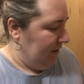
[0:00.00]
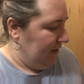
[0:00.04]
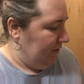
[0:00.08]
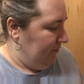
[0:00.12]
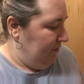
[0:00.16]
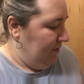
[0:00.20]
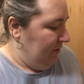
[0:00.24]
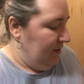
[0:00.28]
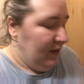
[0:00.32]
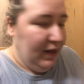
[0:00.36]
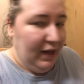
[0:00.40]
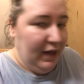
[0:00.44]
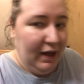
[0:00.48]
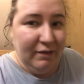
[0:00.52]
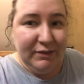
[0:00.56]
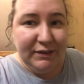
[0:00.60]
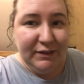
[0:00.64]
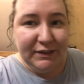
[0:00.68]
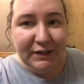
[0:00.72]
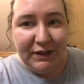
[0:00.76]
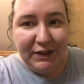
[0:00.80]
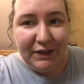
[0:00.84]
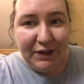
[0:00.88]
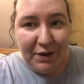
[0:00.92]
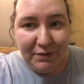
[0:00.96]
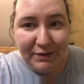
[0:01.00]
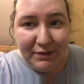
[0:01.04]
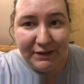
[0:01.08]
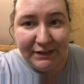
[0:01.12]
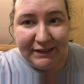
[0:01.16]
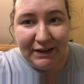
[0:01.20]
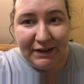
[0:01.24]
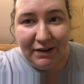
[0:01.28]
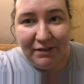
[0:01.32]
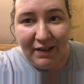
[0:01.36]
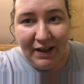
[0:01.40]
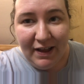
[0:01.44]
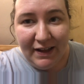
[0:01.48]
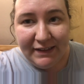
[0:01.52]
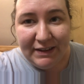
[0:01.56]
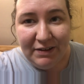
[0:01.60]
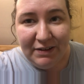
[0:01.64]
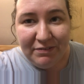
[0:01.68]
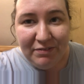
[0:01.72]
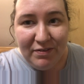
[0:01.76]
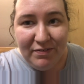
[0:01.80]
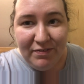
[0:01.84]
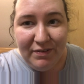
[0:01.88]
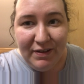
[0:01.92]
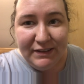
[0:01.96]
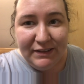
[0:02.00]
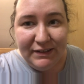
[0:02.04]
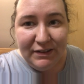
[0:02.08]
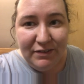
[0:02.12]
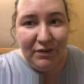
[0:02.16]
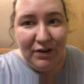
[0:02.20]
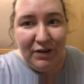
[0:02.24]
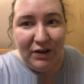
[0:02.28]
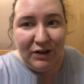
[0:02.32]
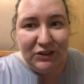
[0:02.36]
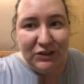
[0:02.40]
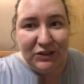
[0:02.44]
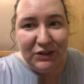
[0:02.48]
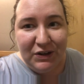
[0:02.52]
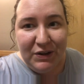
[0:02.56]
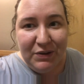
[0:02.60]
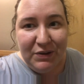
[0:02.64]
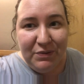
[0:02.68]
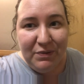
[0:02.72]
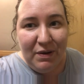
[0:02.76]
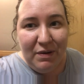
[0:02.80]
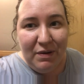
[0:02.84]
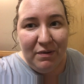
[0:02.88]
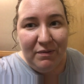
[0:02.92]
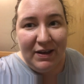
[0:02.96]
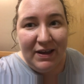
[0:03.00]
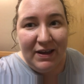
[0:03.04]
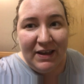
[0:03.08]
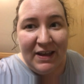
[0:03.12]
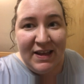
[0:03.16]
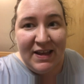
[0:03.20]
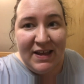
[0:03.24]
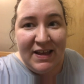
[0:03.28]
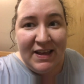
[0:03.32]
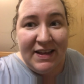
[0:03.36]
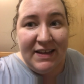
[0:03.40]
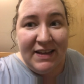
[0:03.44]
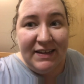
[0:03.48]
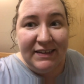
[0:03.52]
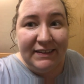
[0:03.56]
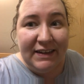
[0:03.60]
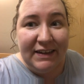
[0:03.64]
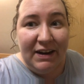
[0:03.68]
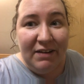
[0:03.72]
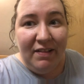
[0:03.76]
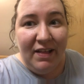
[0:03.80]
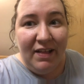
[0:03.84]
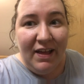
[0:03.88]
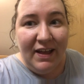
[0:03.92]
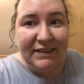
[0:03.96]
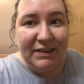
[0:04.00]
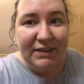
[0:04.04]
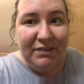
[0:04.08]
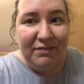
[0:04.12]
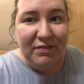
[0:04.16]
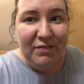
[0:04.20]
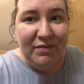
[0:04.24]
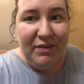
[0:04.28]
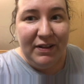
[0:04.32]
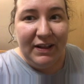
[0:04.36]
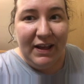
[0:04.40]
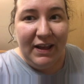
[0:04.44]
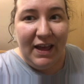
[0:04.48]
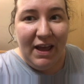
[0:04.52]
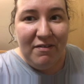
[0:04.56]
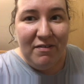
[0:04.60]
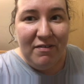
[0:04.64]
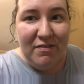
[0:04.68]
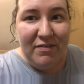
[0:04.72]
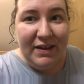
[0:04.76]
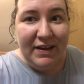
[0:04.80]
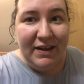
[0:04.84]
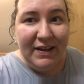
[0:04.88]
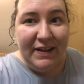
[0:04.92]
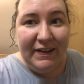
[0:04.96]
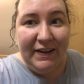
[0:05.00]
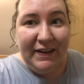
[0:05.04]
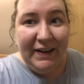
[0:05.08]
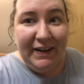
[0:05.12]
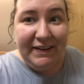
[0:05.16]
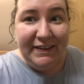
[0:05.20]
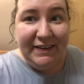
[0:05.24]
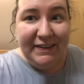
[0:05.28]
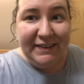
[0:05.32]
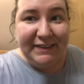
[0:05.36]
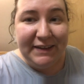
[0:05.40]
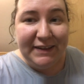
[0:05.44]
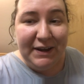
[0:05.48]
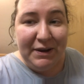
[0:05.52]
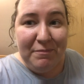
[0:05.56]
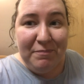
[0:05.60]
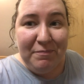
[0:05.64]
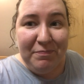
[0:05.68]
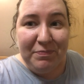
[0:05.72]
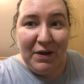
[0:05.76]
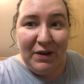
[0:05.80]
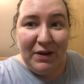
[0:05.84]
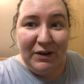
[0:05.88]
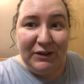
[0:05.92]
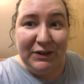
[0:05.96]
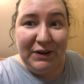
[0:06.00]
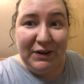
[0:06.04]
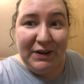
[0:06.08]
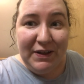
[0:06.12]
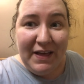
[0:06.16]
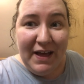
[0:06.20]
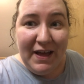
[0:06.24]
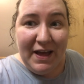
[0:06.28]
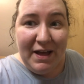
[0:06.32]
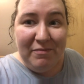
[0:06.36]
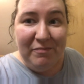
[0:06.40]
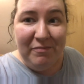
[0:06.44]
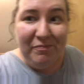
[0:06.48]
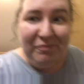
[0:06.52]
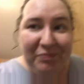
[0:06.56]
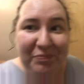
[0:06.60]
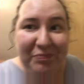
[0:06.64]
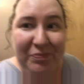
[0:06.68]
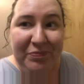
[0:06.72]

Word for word: So I'm just going to go and sterilise everything. So I thought I'd show you how we sterilise everything and get everything clean. So I'll show you that.